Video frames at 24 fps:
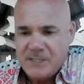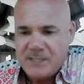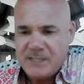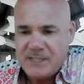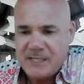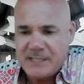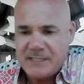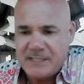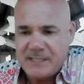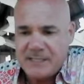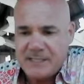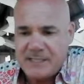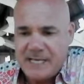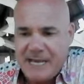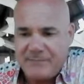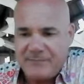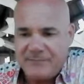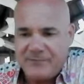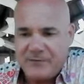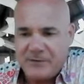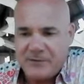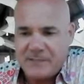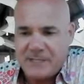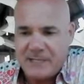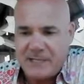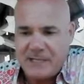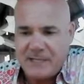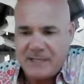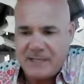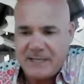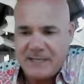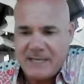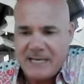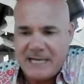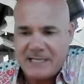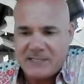Stuck says, Captain
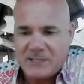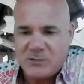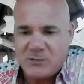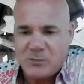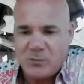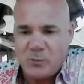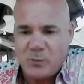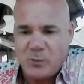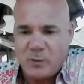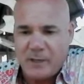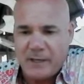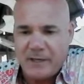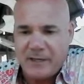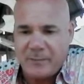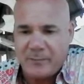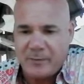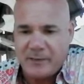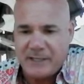Photon, that's one of the